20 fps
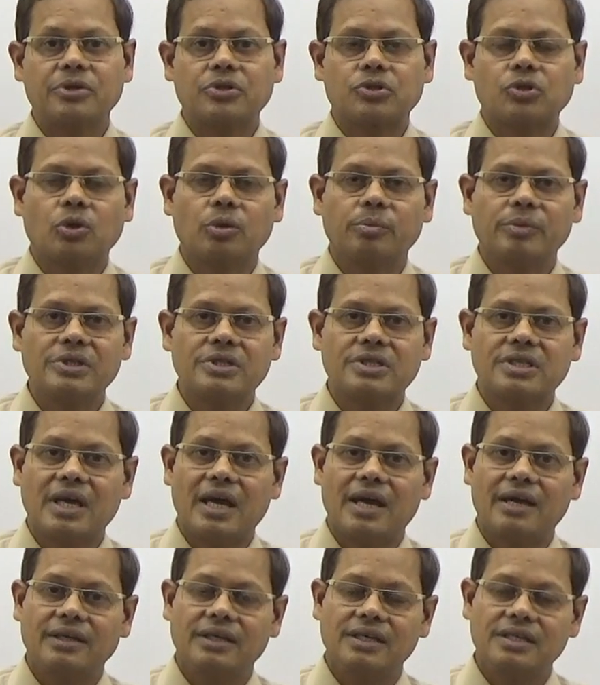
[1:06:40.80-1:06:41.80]
be shown means,
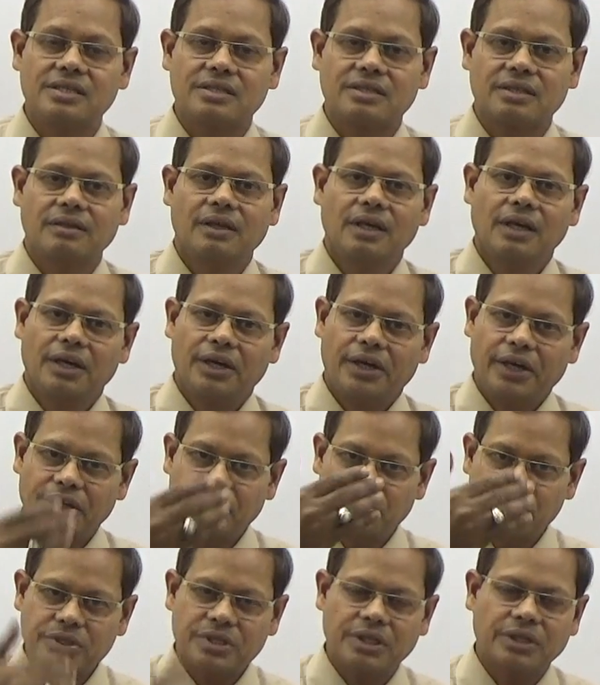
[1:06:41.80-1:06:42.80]
yeah, he is
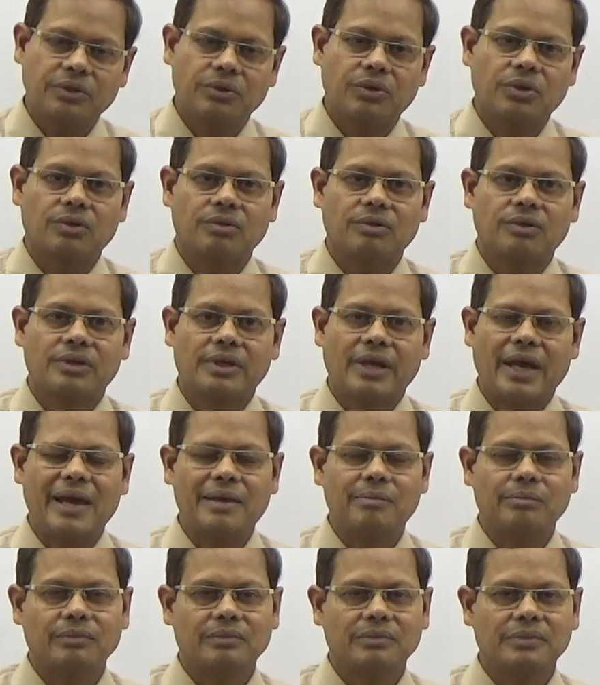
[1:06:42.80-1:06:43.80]
reducing your
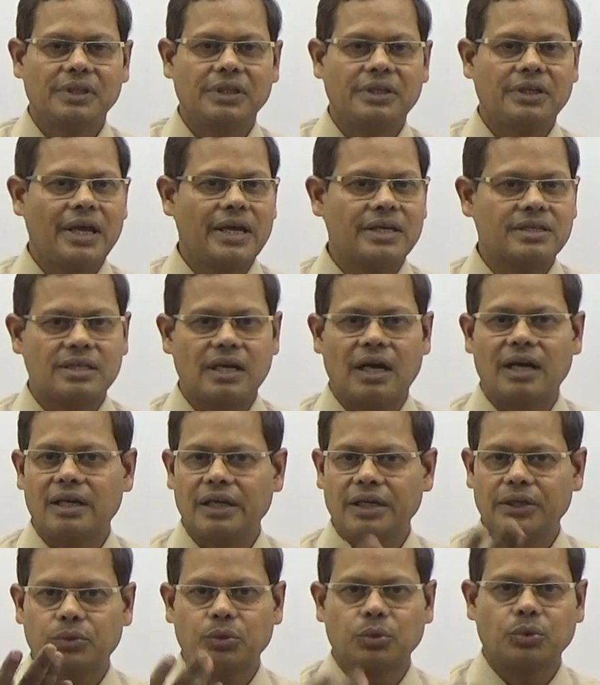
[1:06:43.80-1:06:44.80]
time. It takes
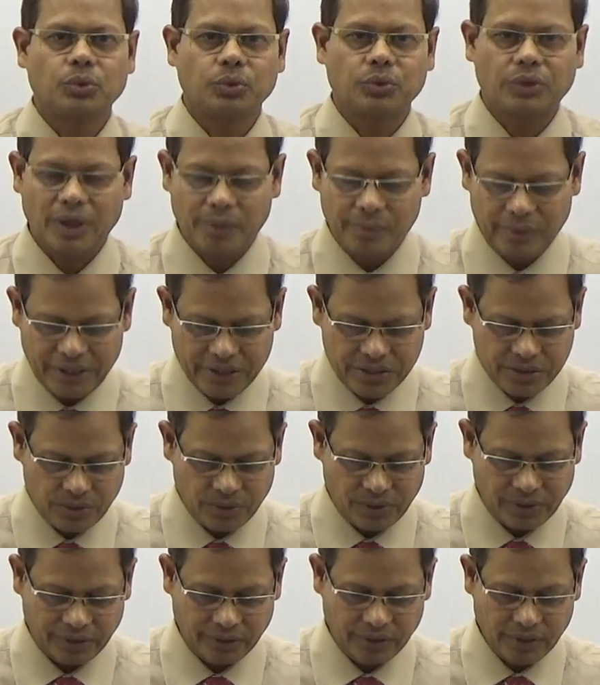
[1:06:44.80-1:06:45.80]
hardly 2 to 3 minutes
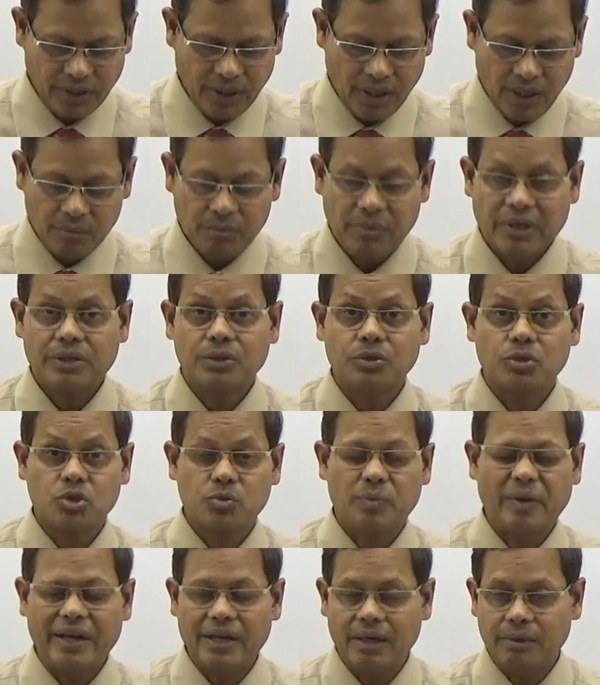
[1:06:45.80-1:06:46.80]
only. But you
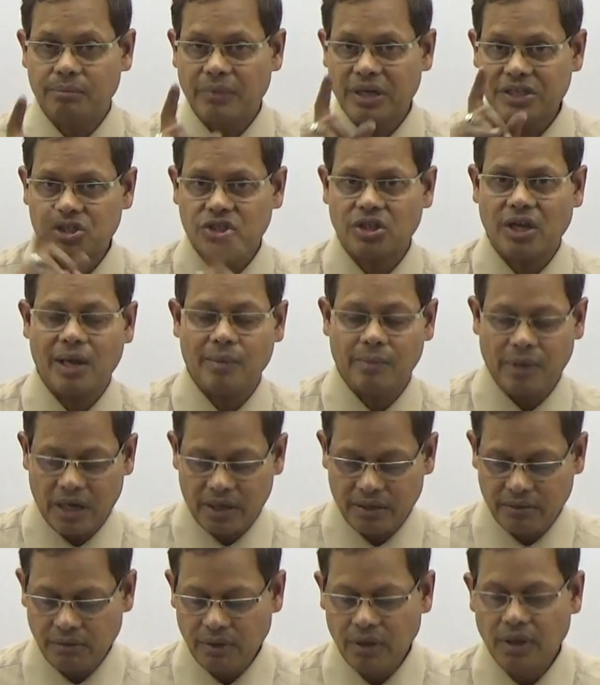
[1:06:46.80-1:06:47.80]
spend much time
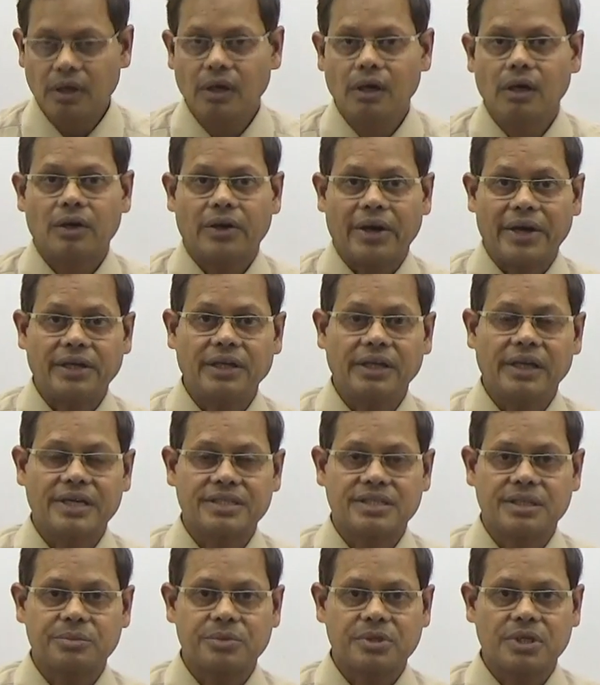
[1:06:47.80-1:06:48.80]
on writing
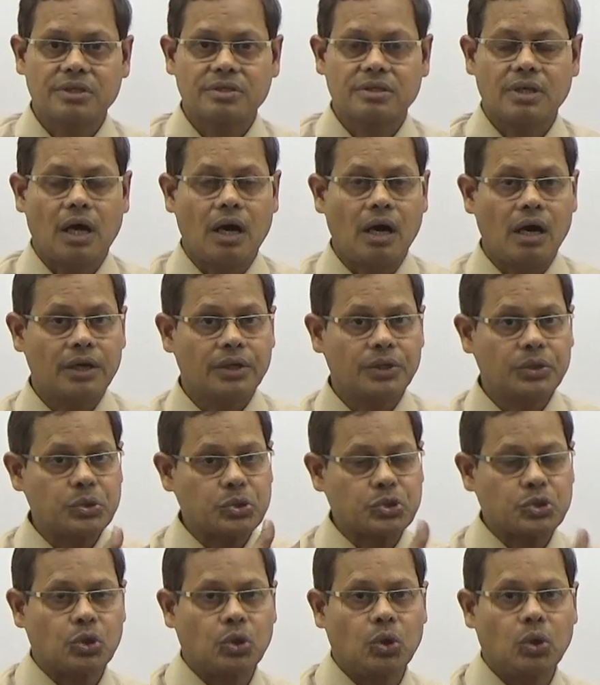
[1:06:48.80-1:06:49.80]
assumptions, or you
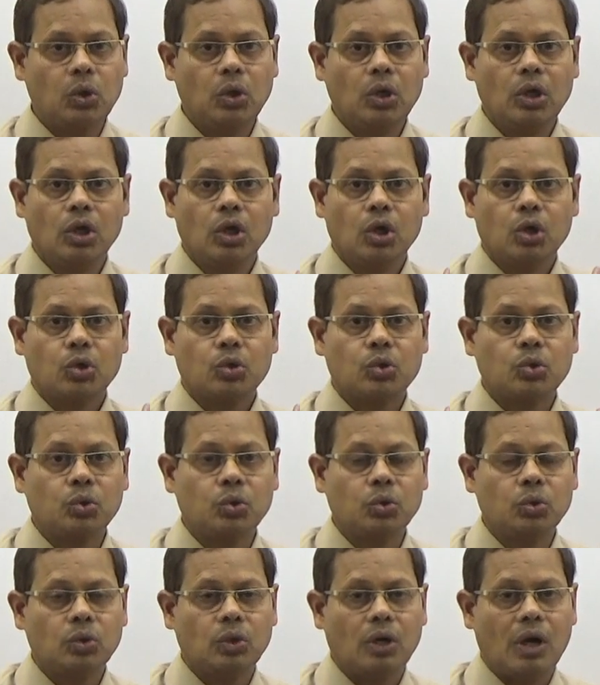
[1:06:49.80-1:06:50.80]
show
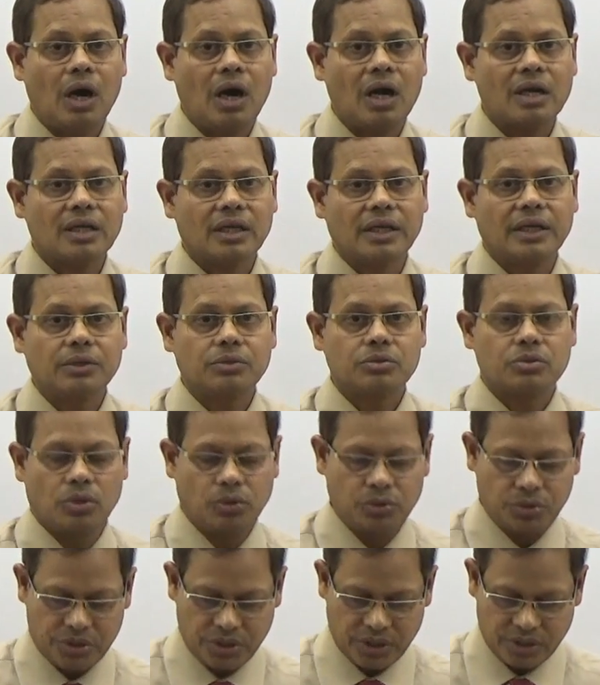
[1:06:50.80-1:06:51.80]
2 alternative
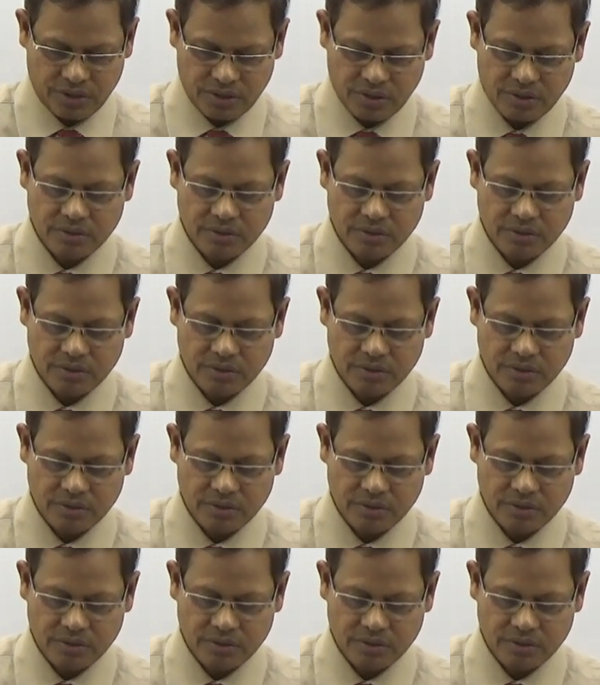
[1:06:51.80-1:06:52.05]
solutions.